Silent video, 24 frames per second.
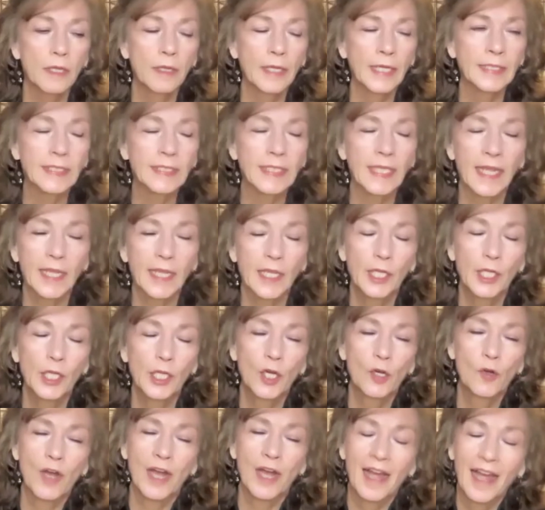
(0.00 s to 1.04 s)
it's like,
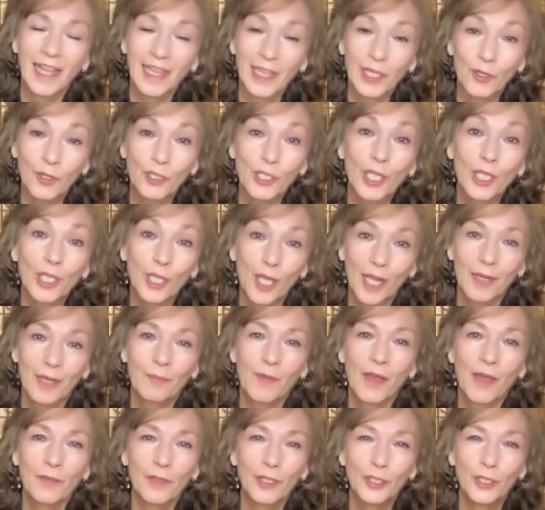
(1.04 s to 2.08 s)
I learned a lot
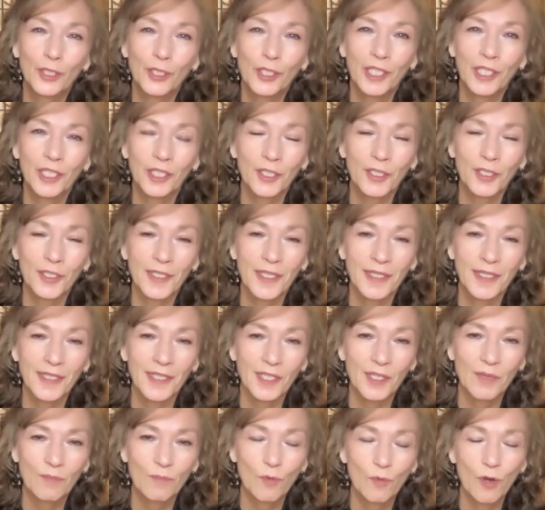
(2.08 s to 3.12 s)
about the judicial
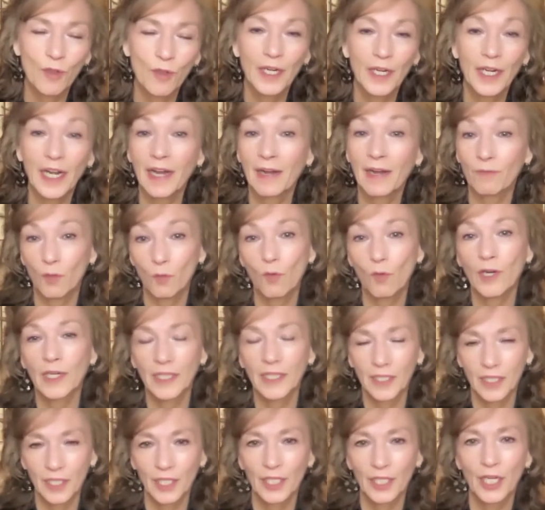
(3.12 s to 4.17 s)
system, more than I ever
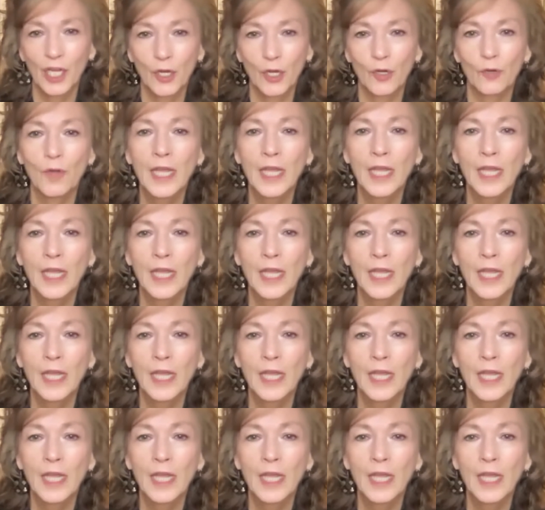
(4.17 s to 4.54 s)
wanted to know.